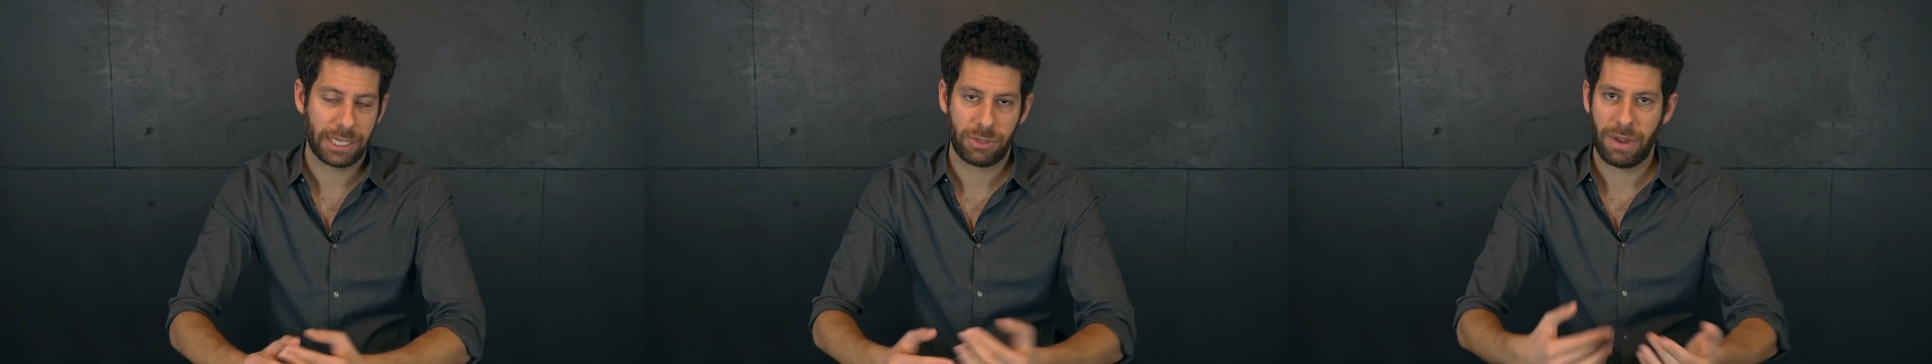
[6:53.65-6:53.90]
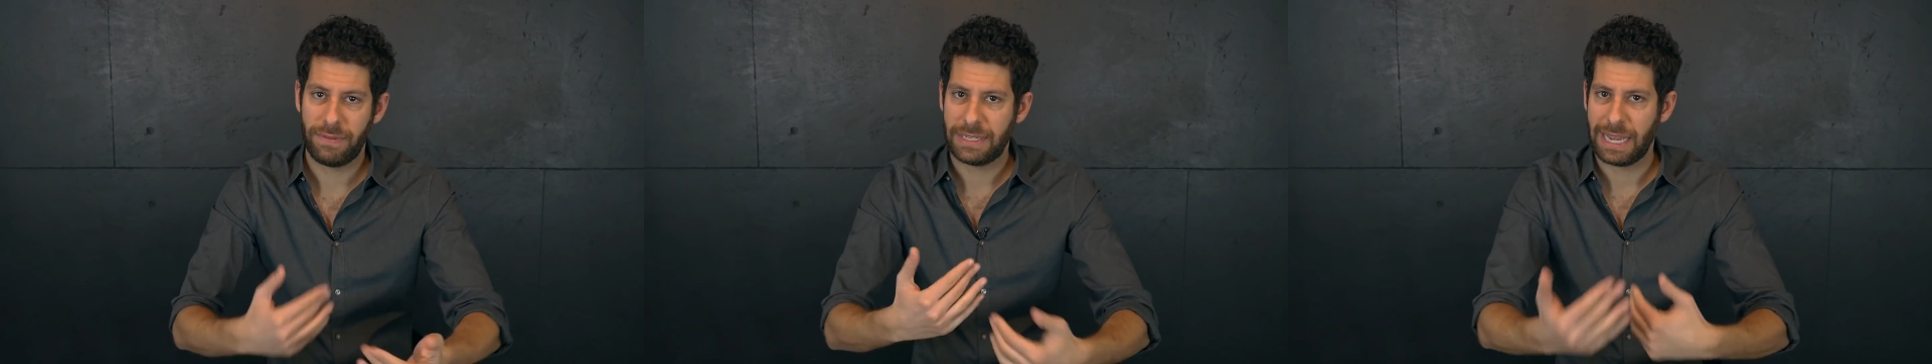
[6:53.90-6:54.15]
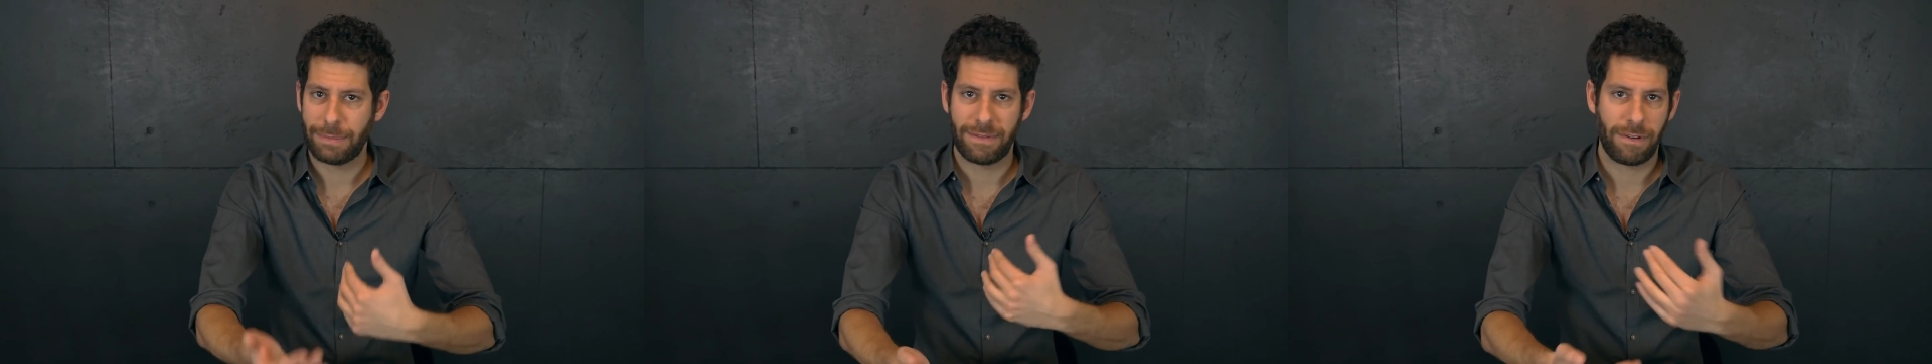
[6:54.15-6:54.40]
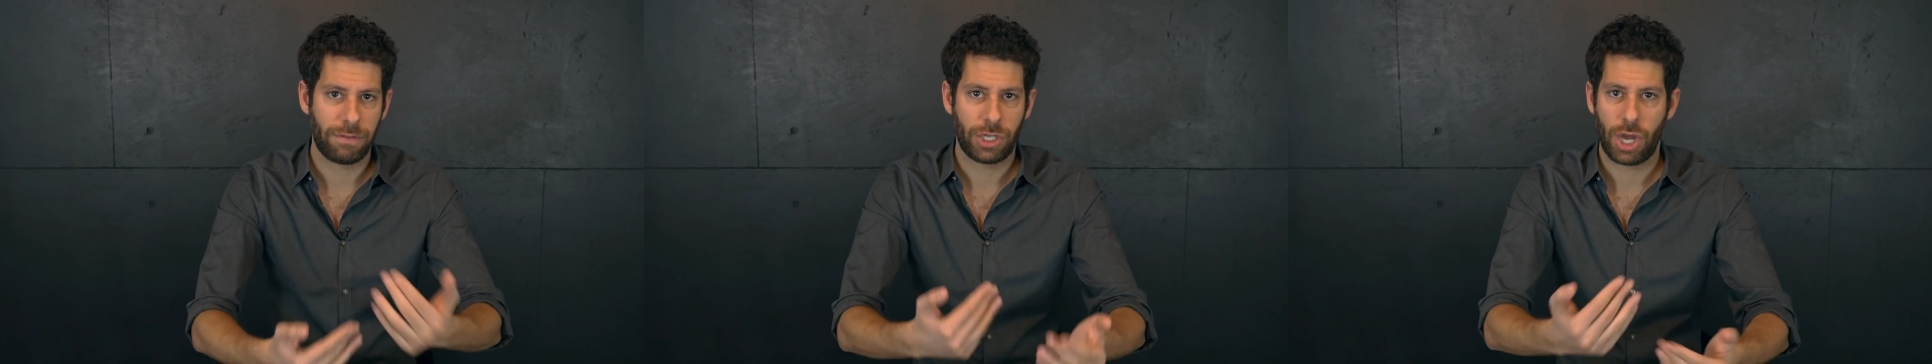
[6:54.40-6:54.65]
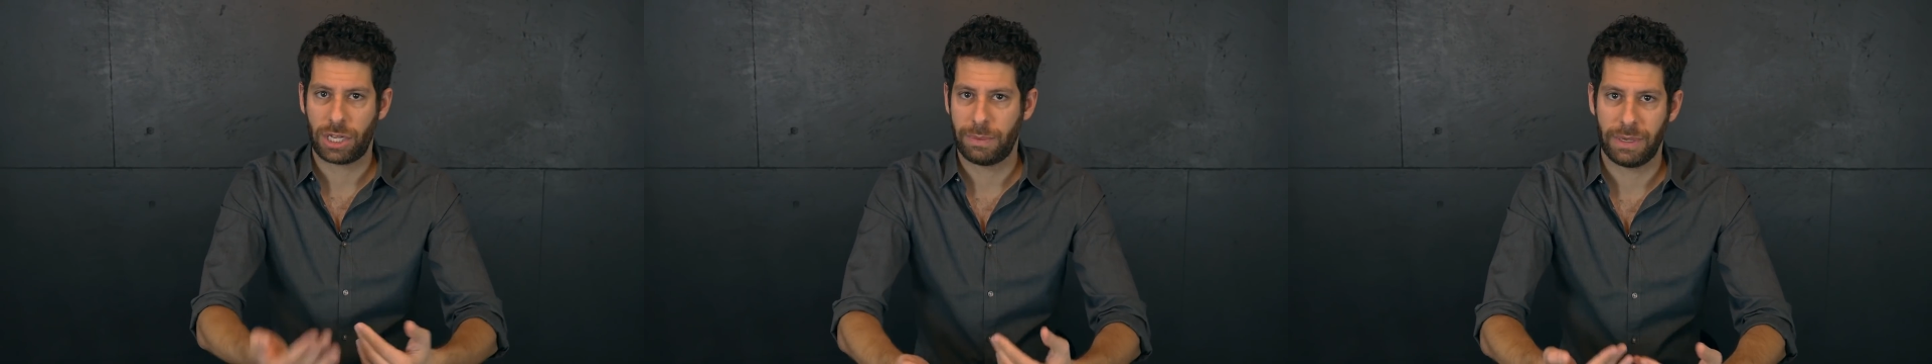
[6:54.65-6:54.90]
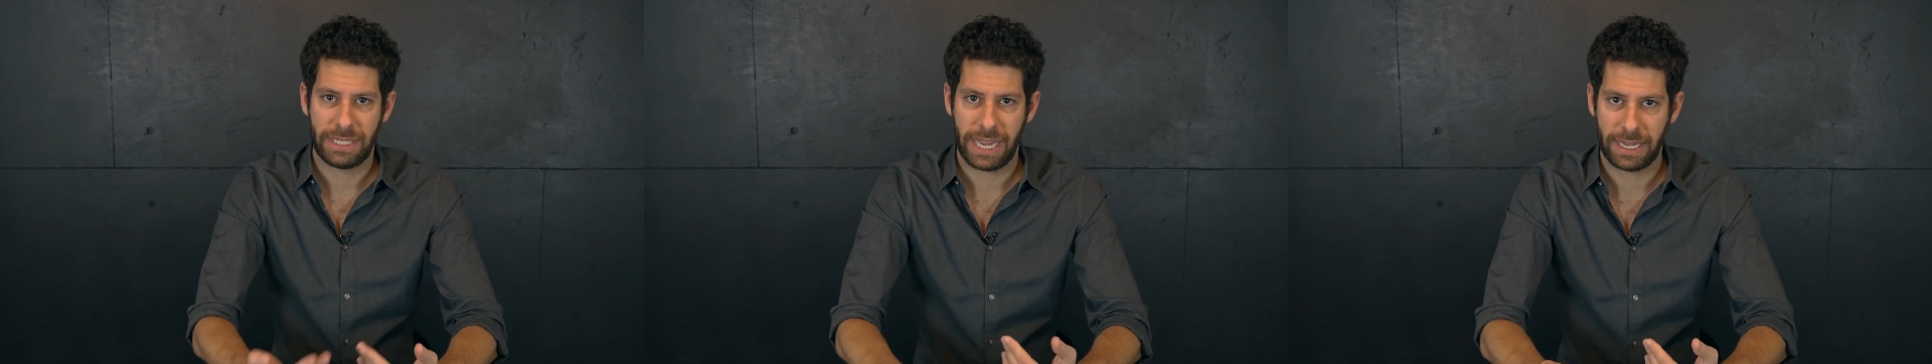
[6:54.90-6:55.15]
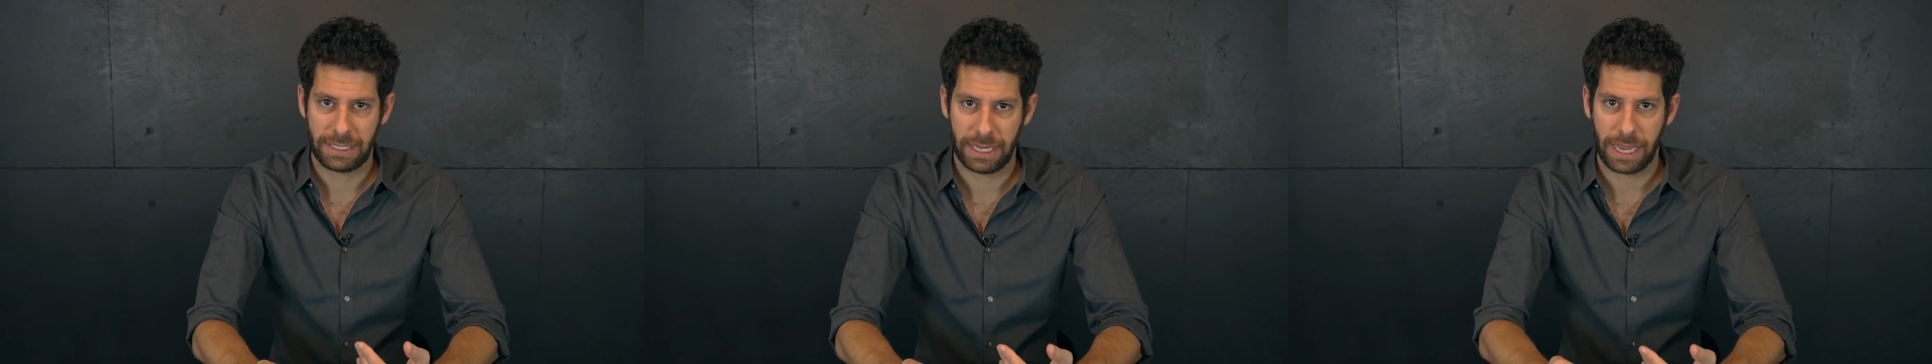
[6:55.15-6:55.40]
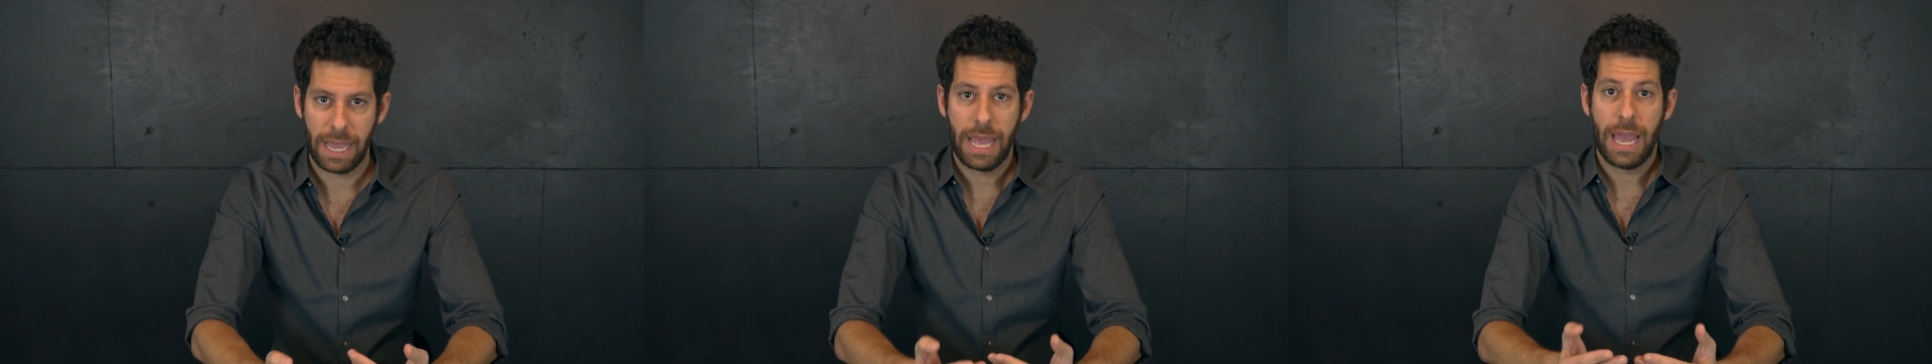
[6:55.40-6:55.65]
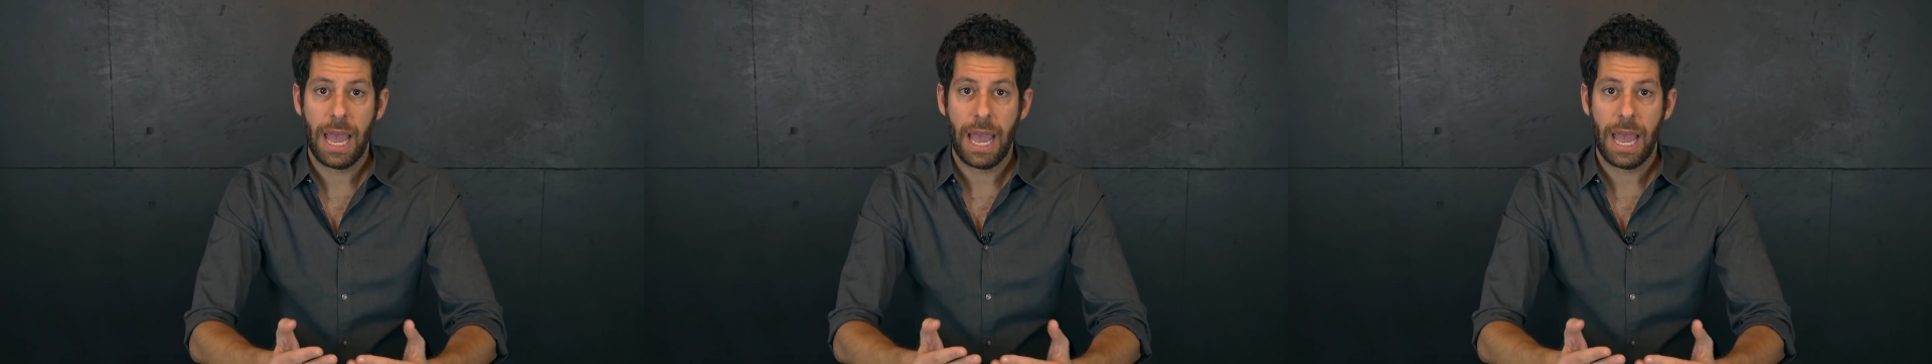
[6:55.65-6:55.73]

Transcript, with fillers: So every time I've ever talked about texting,